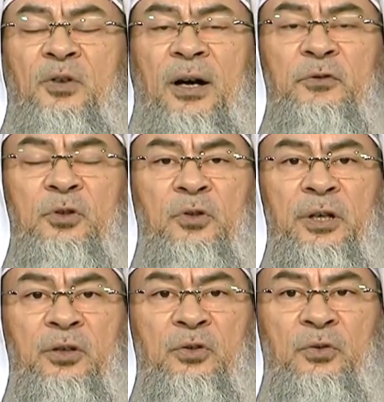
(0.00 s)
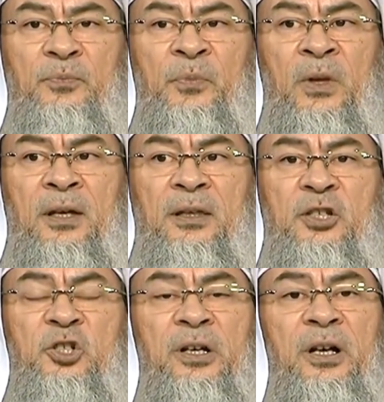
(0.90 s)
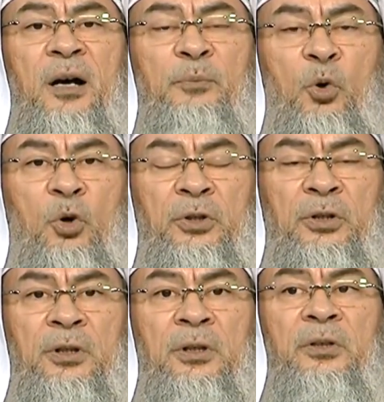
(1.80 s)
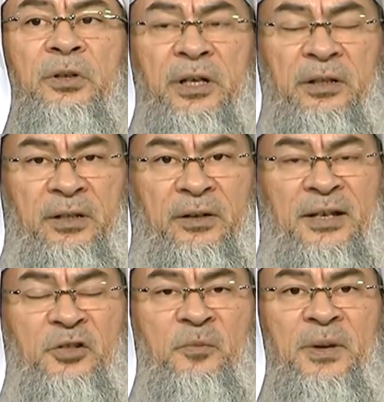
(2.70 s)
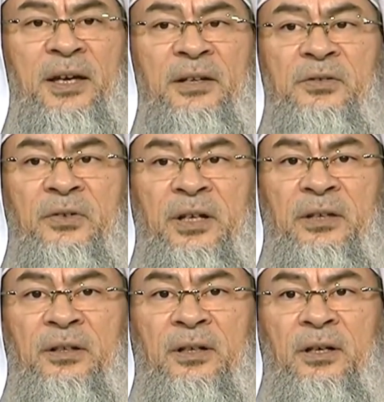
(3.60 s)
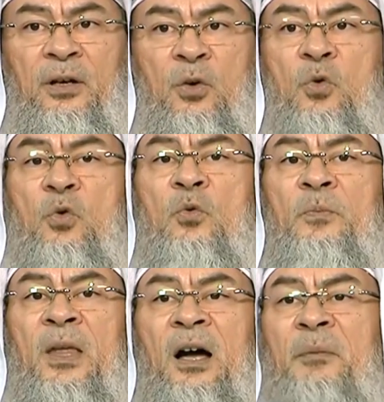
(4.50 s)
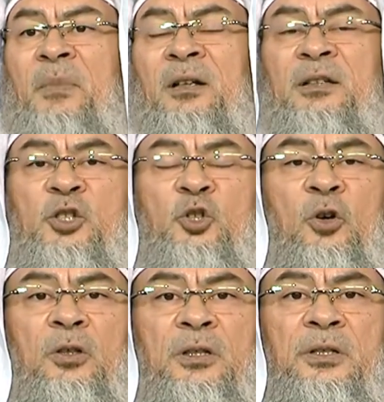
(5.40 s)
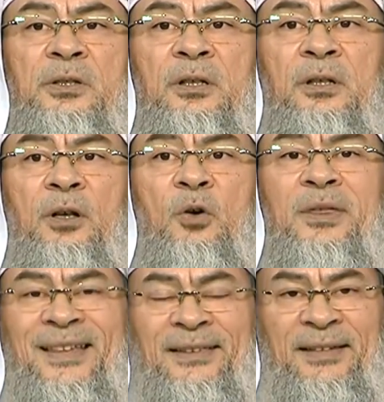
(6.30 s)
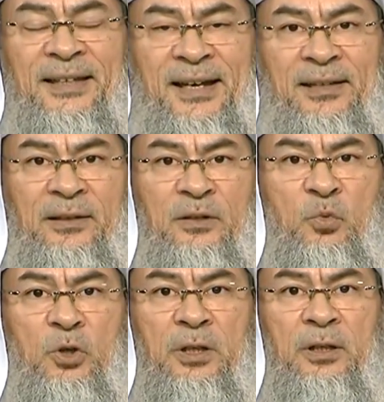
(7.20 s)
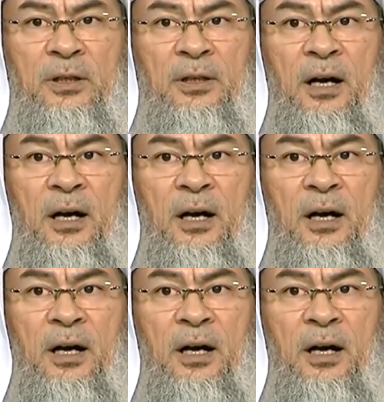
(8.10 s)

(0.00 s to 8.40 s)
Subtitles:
You have to look into the Sharia board, read their resumes, read who among the scholars authenticate their work.